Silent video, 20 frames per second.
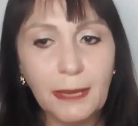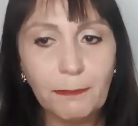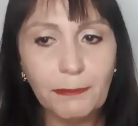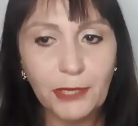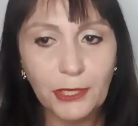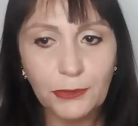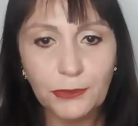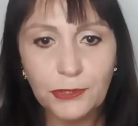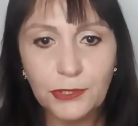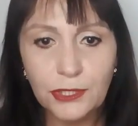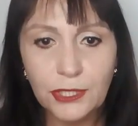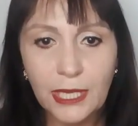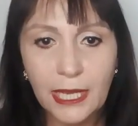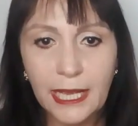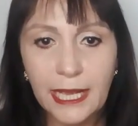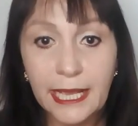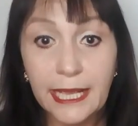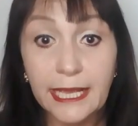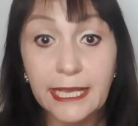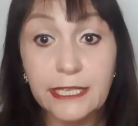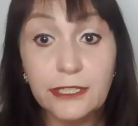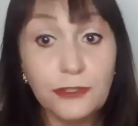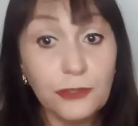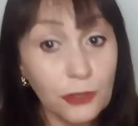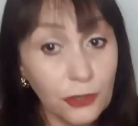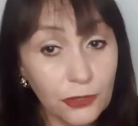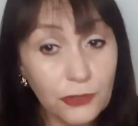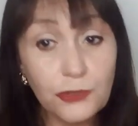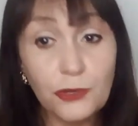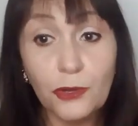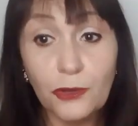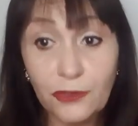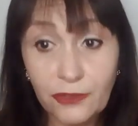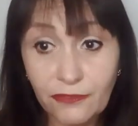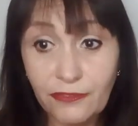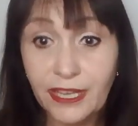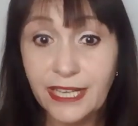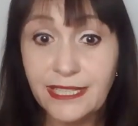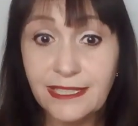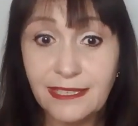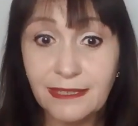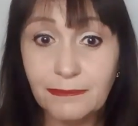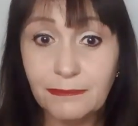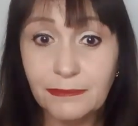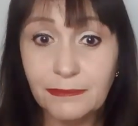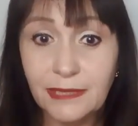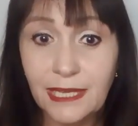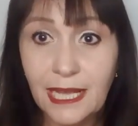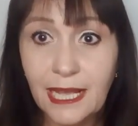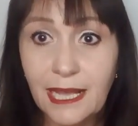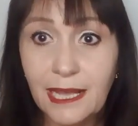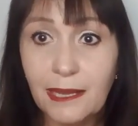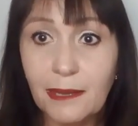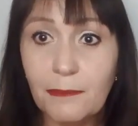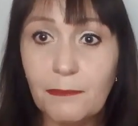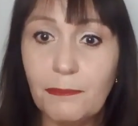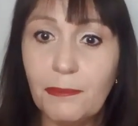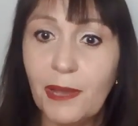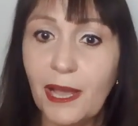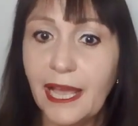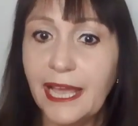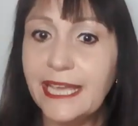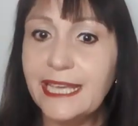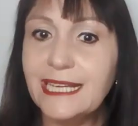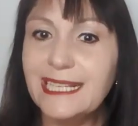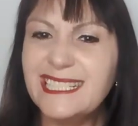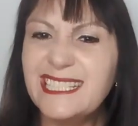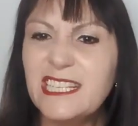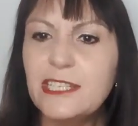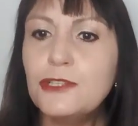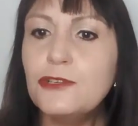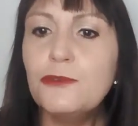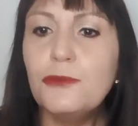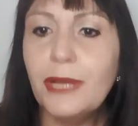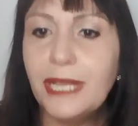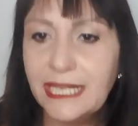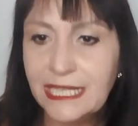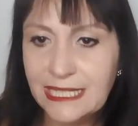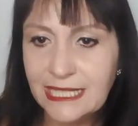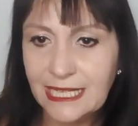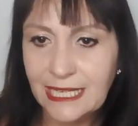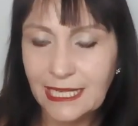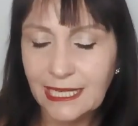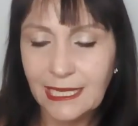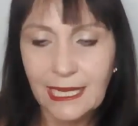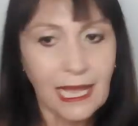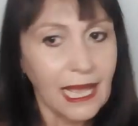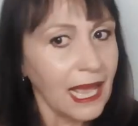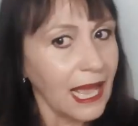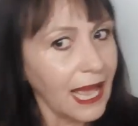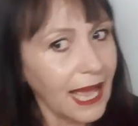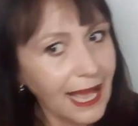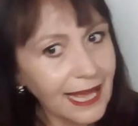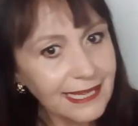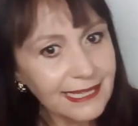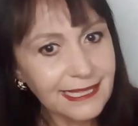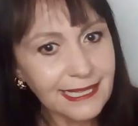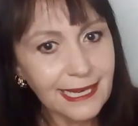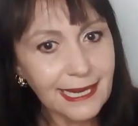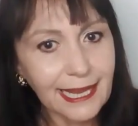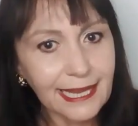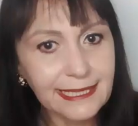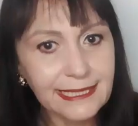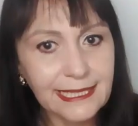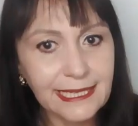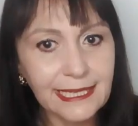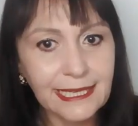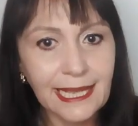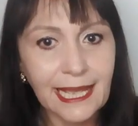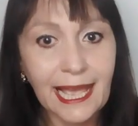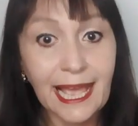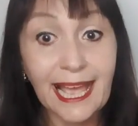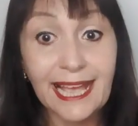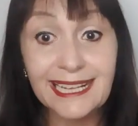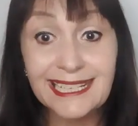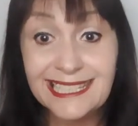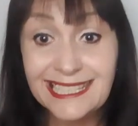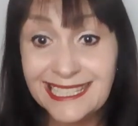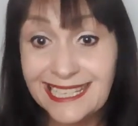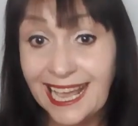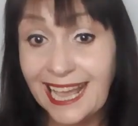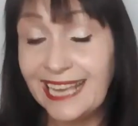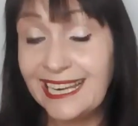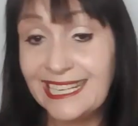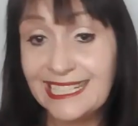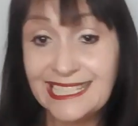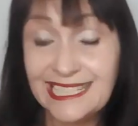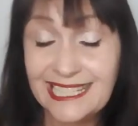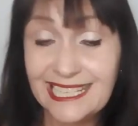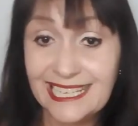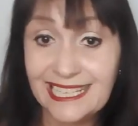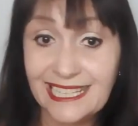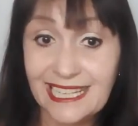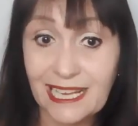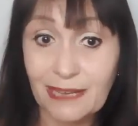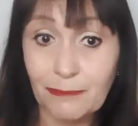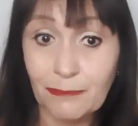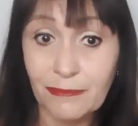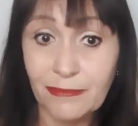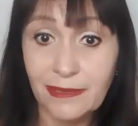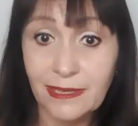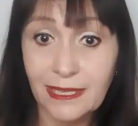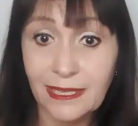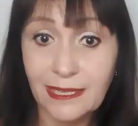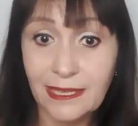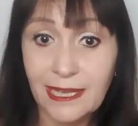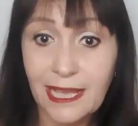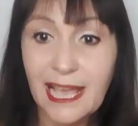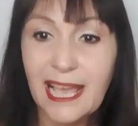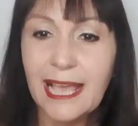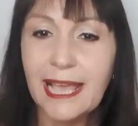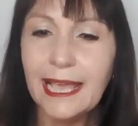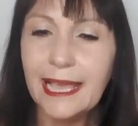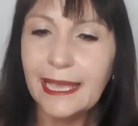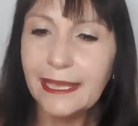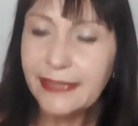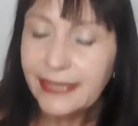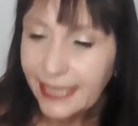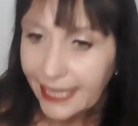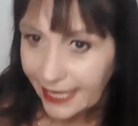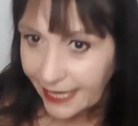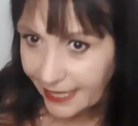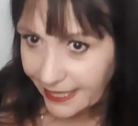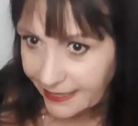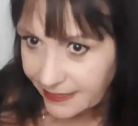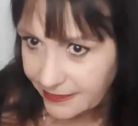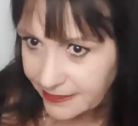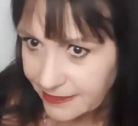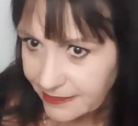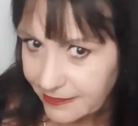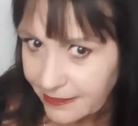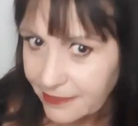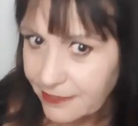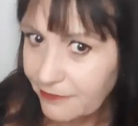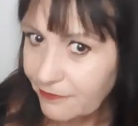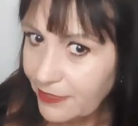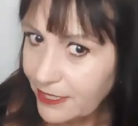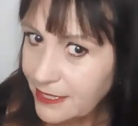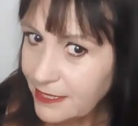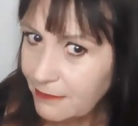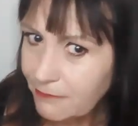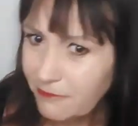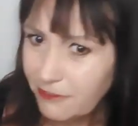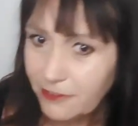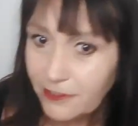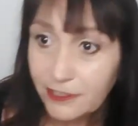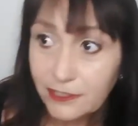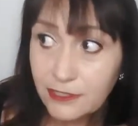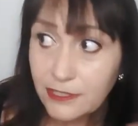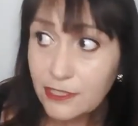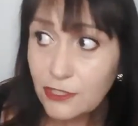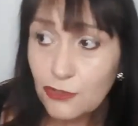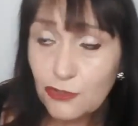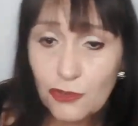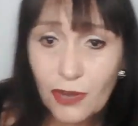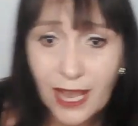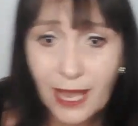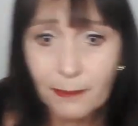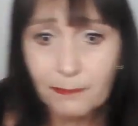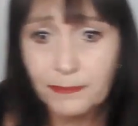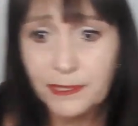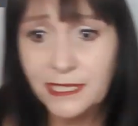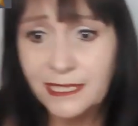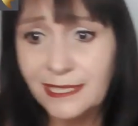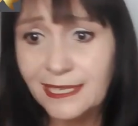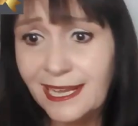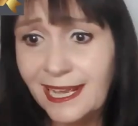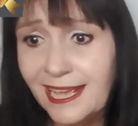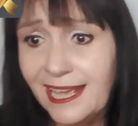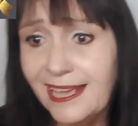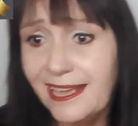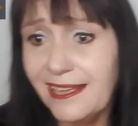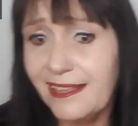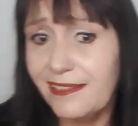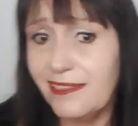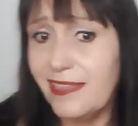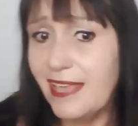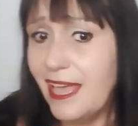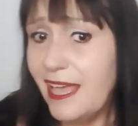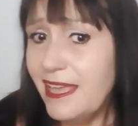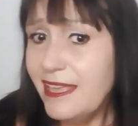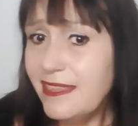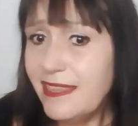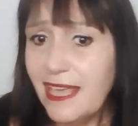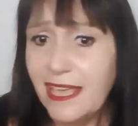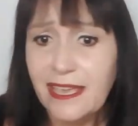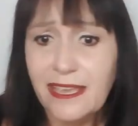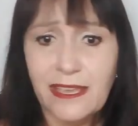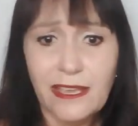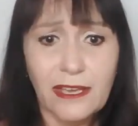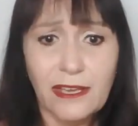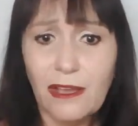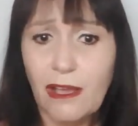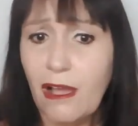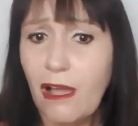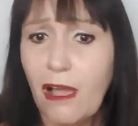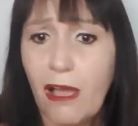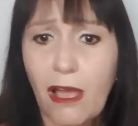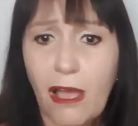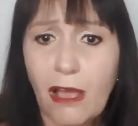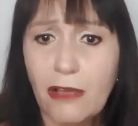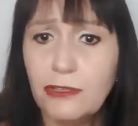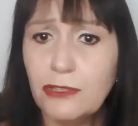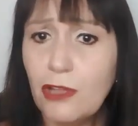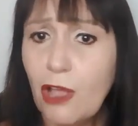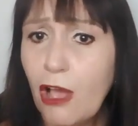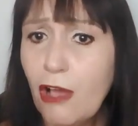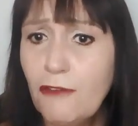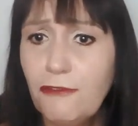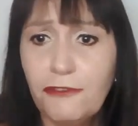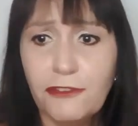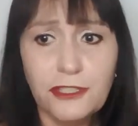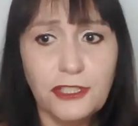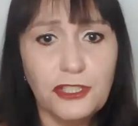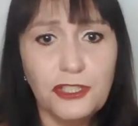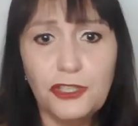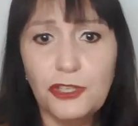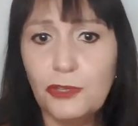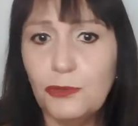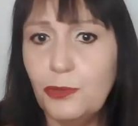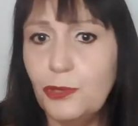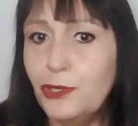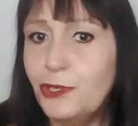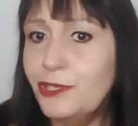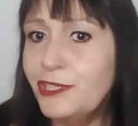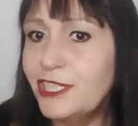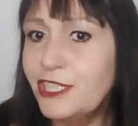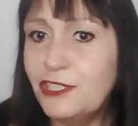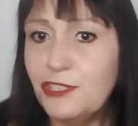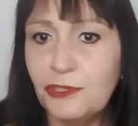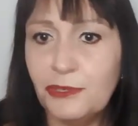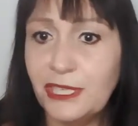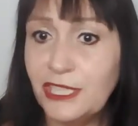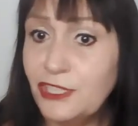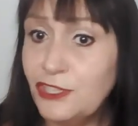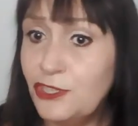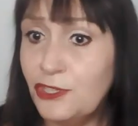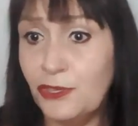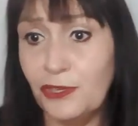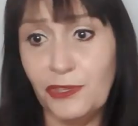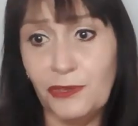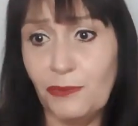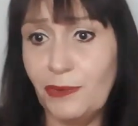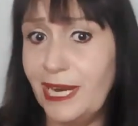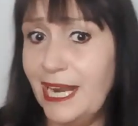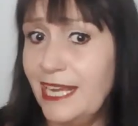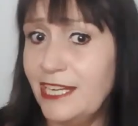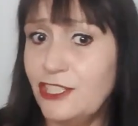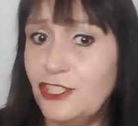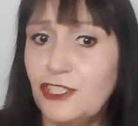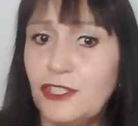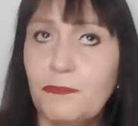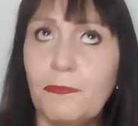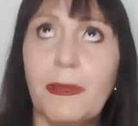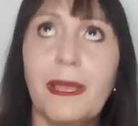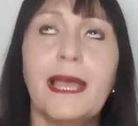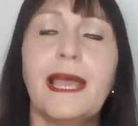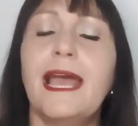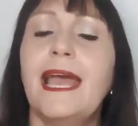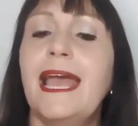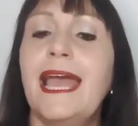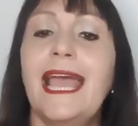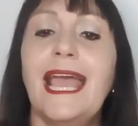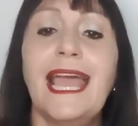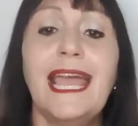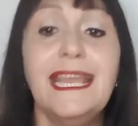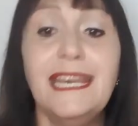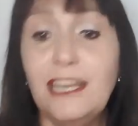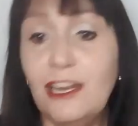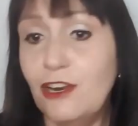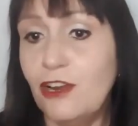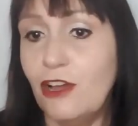abuse is to control the victim by discrediting, isolating, and silencing them. In the end, the victim feels trapped. They are often too wounded to endure the relationship any